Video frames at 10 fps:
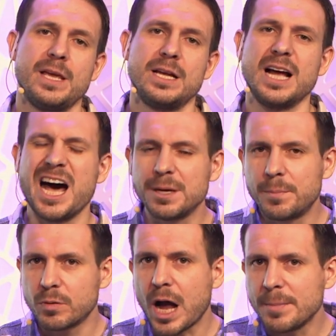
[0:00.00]
God
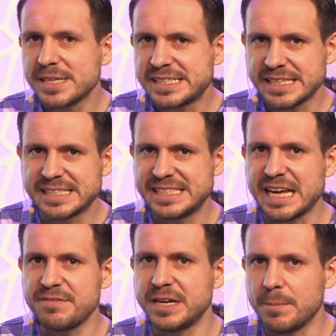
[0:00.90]
promises
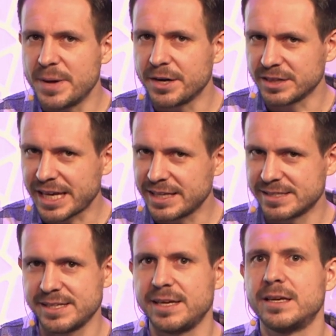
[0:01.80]
David a better
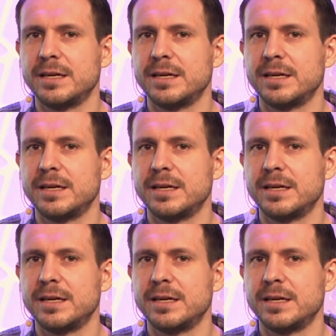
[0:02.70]
legacy.